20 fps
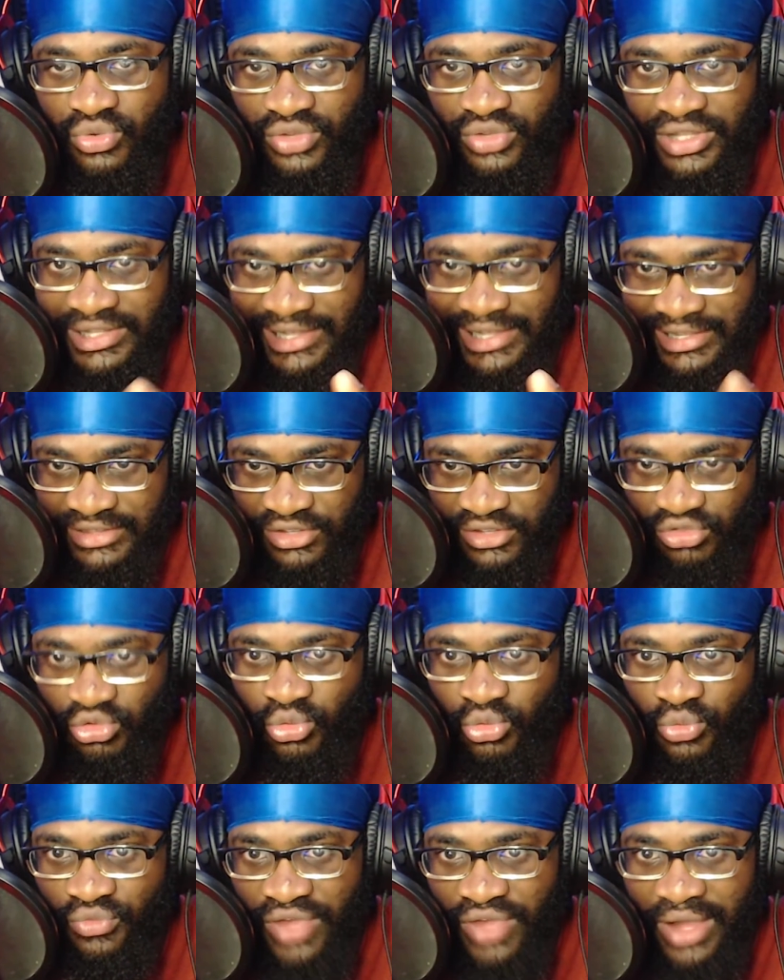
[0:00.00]
like the
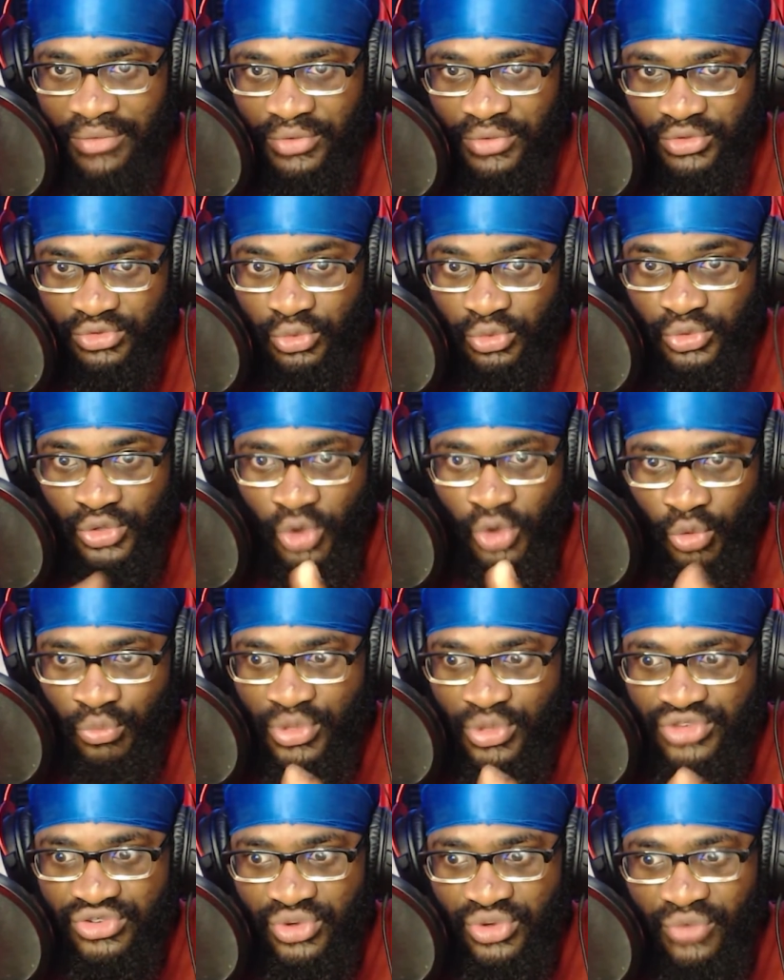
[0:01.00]
true founders or the
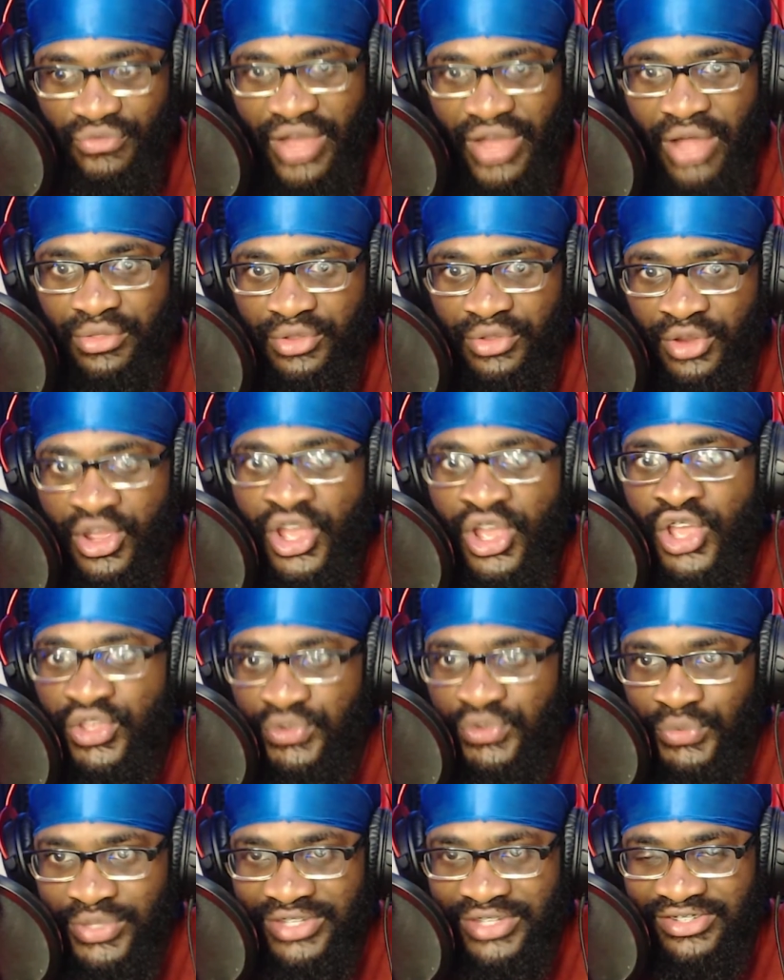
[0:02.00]
original founder,
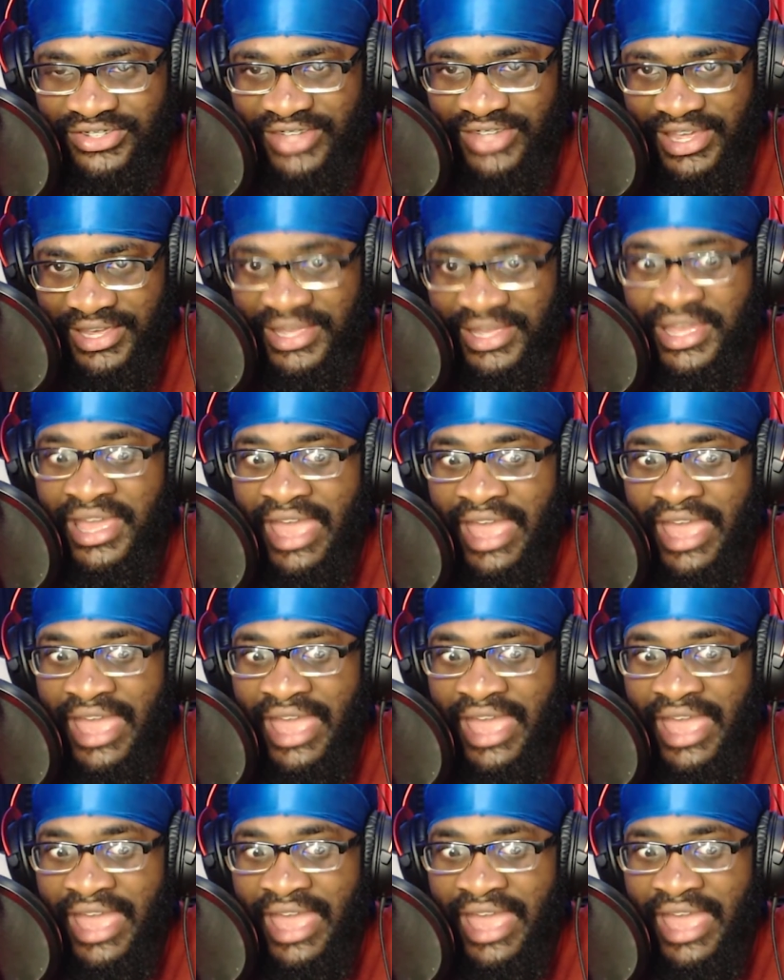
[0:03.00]
you can say.